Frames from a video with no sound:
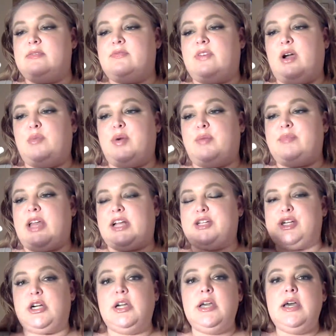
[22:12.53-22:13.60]
Flower Bomb
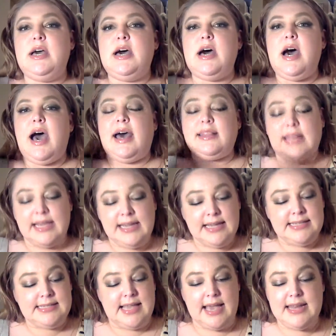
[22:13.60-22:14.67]
Nectar like
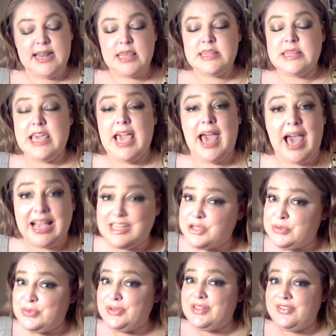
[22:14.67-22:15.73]
I said, the
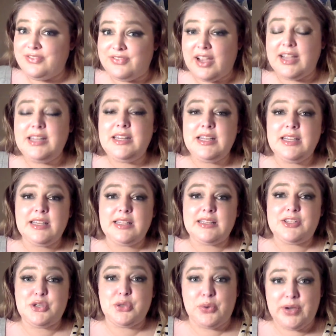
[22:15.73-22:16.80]
actual defining
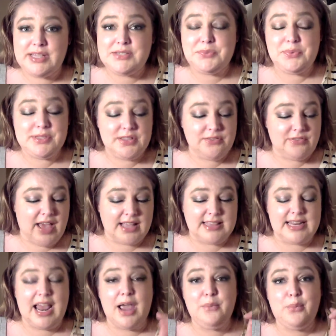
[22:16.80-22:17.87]
choice was the fact
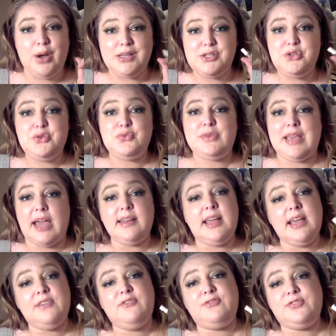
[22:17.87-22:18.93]
that I want to get
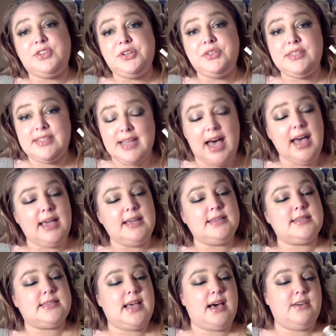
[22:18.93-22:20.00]
a full
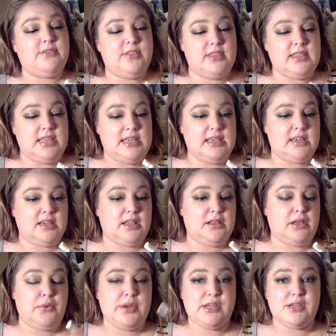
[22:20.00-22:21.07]
size of the
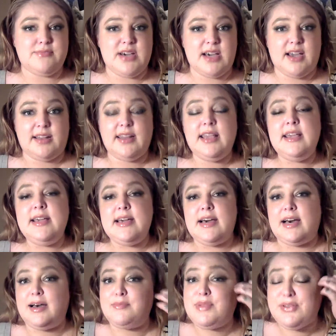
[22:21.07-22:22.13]
Chloe Nomad,
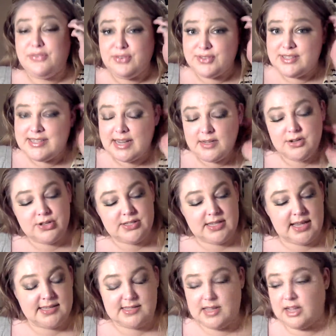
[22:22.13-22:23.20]
um, a full standard
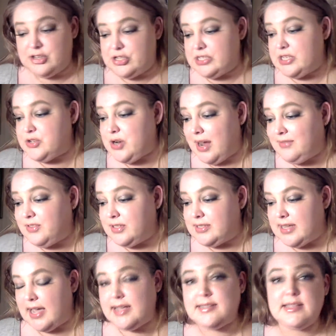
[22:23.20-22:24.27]
size, not just a travel
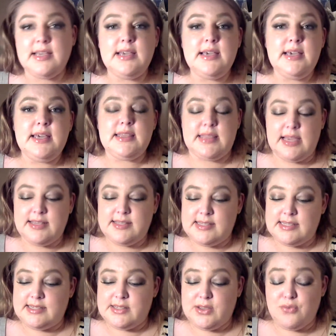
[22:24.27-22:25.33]
size.
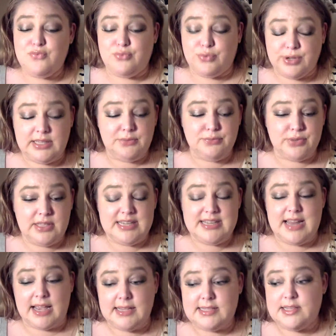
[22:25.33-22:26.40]
This is a really, really
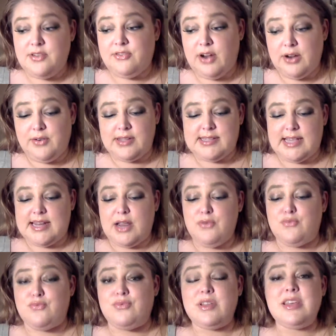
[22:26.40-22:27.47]
nice fragrance, and I
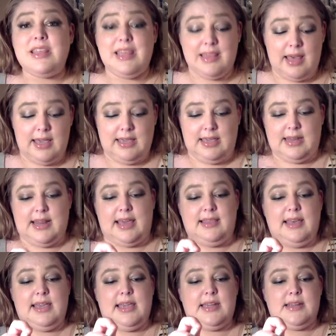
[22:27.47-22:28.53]
really like it. I
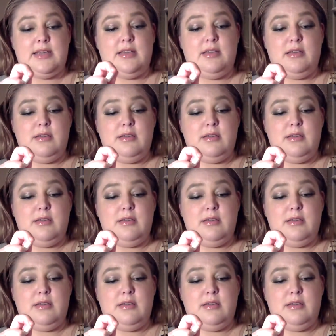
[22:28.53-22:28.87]
like it.